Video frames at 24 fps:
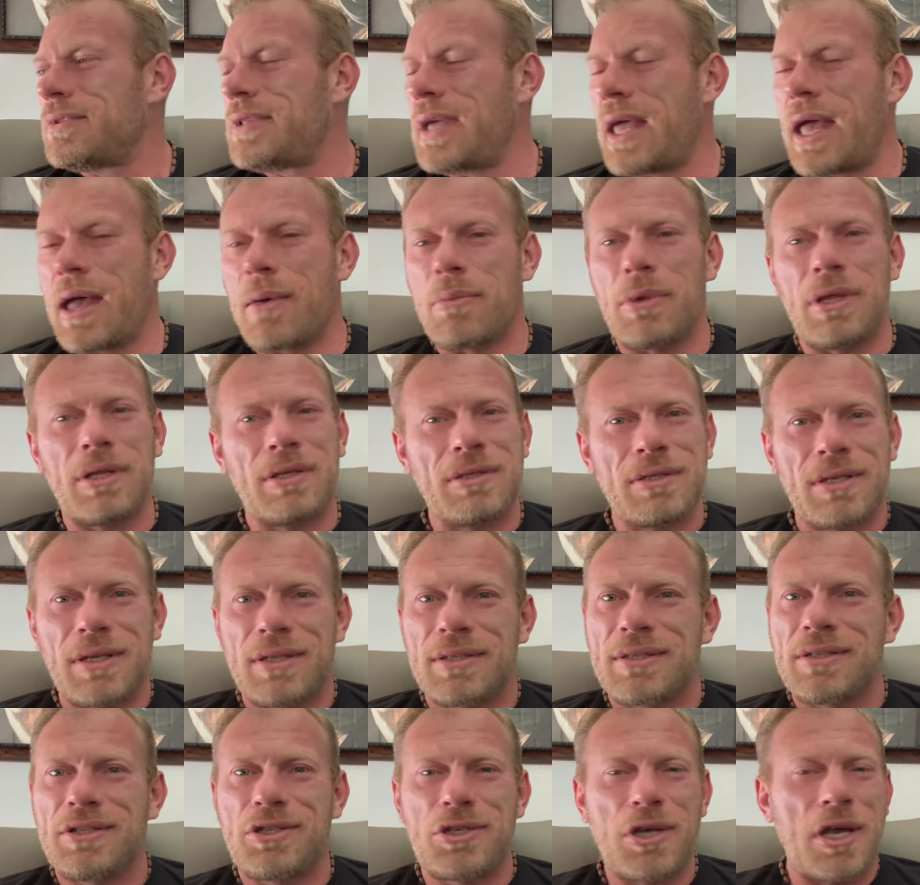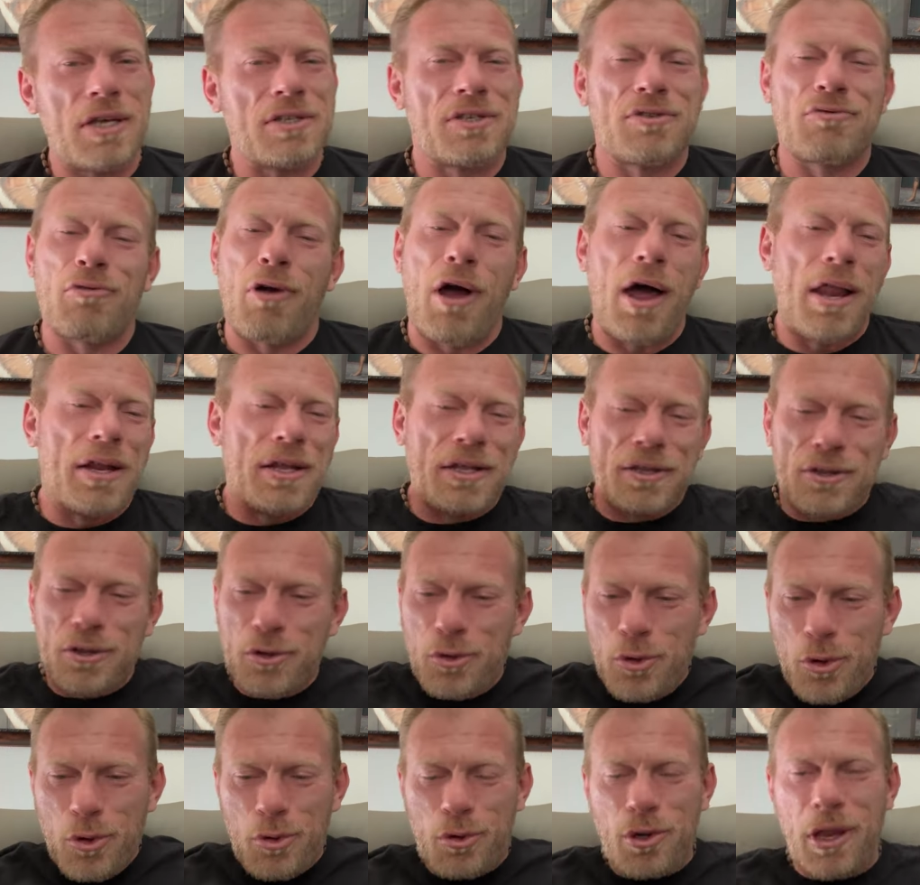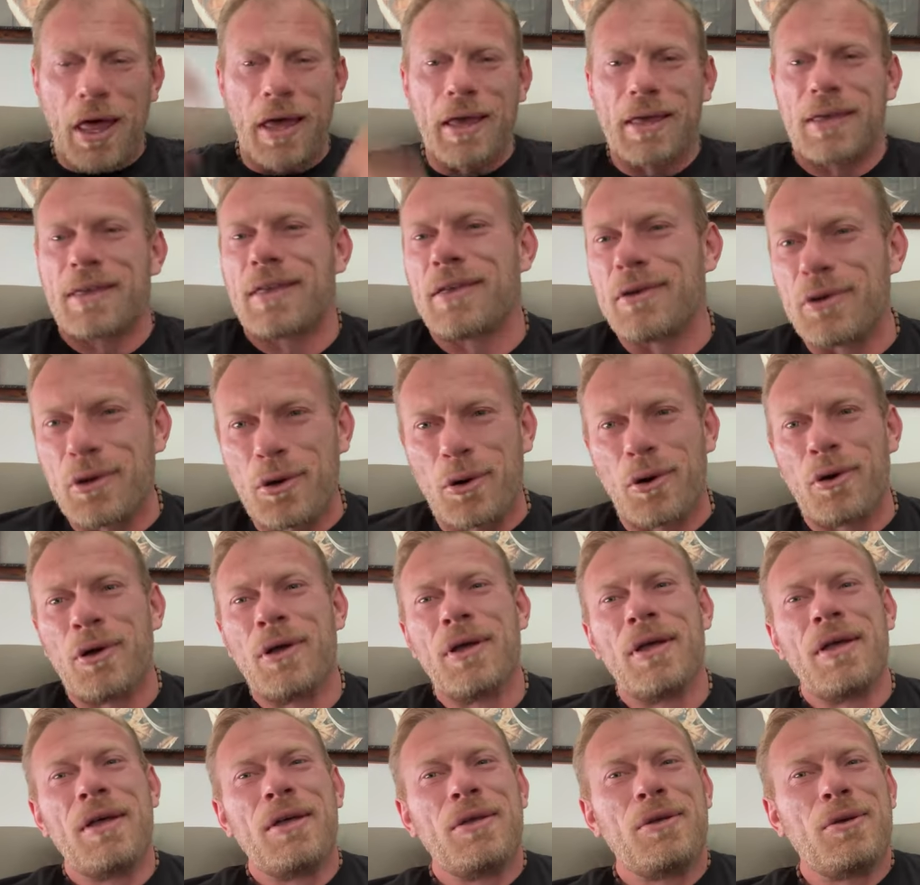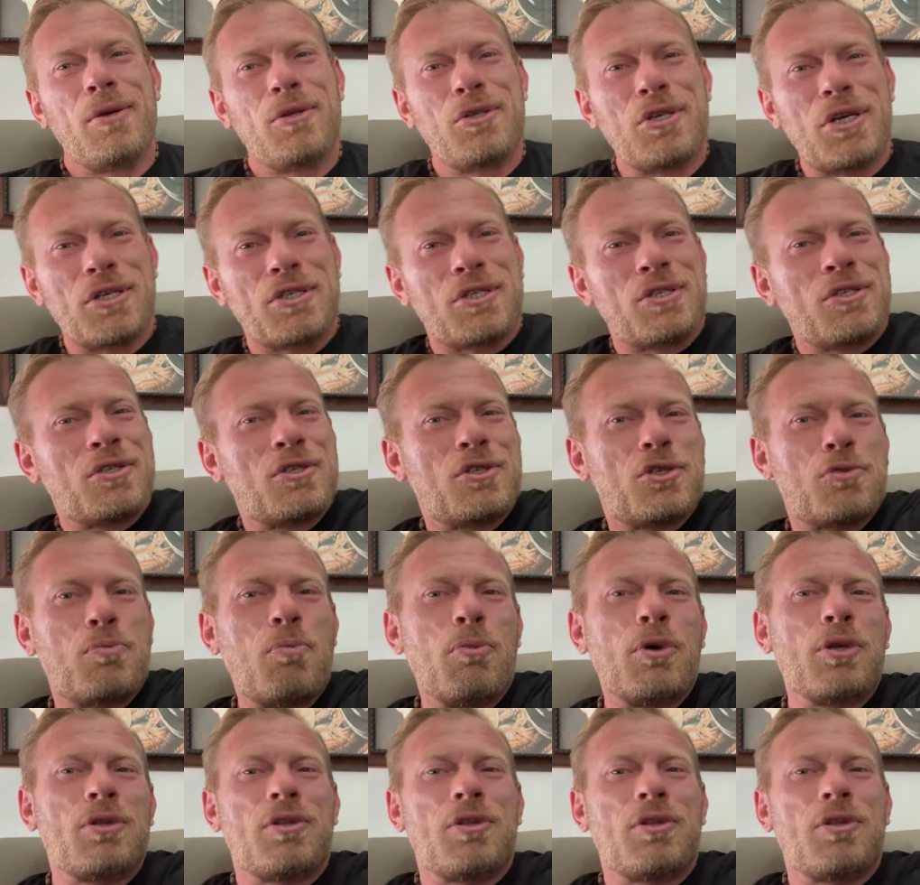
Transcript: damn, it's just running through, like, you know. You're just